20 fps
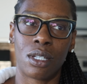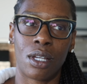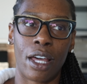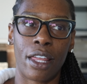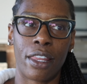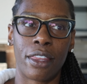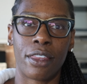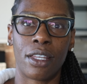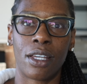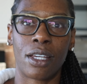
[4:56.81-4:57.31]

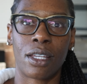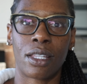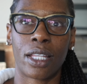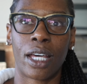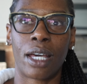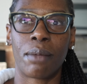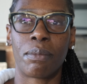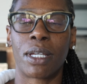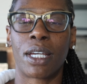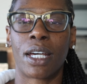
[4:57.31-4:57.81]
I think
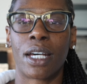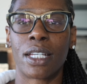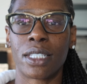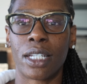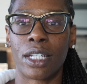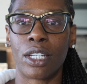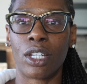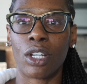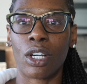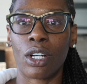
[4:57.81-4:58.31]
that because
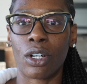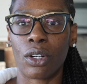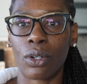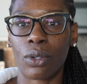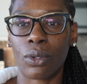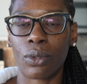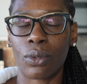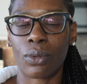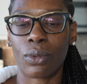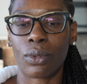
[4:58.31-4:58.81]
I
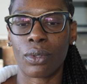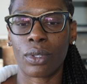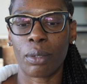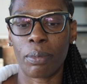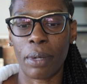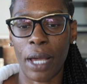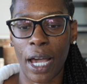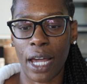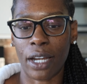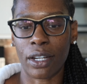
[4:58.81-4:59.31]
know the
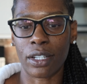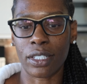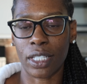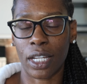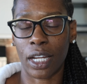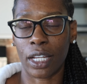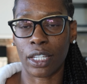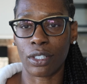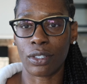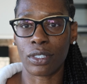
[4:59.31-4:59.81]
patterns
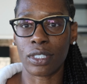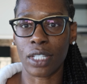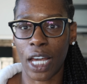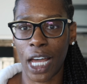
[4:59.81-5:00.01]
that I used to